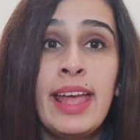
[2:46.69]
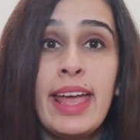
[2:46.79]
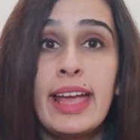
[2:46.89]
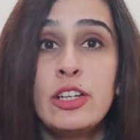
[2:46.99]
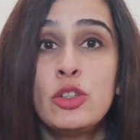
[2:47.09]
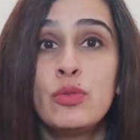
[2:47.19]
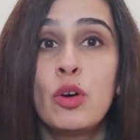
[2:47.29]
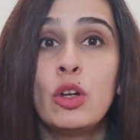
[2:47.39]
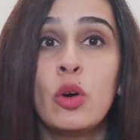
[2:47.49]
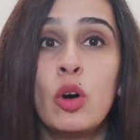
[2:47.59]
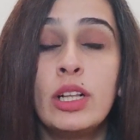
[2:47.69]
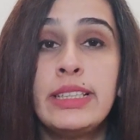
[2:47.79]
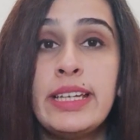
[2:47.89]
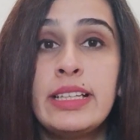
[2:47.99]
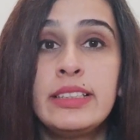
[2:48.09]
and should follow all
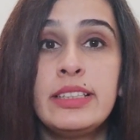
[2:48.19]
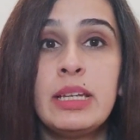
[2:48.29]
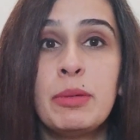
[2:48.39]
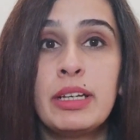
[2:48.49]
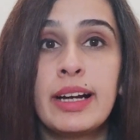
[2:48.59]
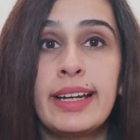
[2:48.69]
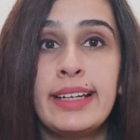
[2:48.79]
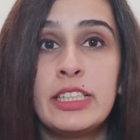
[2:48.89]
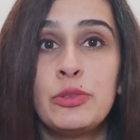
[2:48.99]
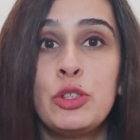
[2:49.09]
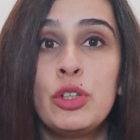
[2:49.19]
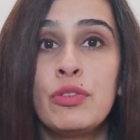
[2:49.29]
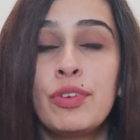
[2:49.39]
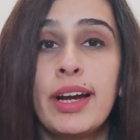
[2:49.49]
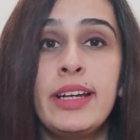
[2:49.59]
the LLC naming guidelines which you
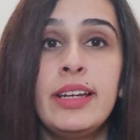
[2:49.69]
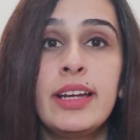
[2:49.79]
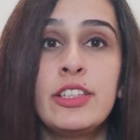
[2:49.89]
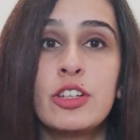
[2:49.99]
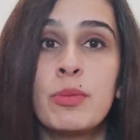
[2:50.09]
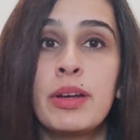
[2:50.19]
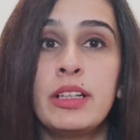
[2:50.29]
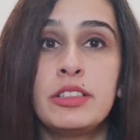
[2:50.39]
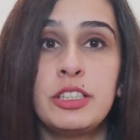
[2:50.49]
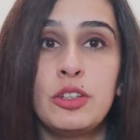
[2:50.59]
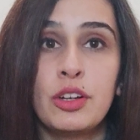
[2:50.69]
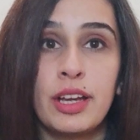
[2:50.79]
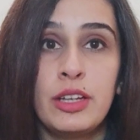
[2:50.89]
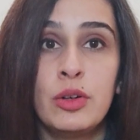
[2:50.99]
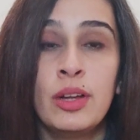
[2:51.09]
can find at
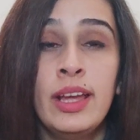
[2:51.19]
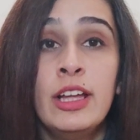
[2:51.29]
startmyllc.io.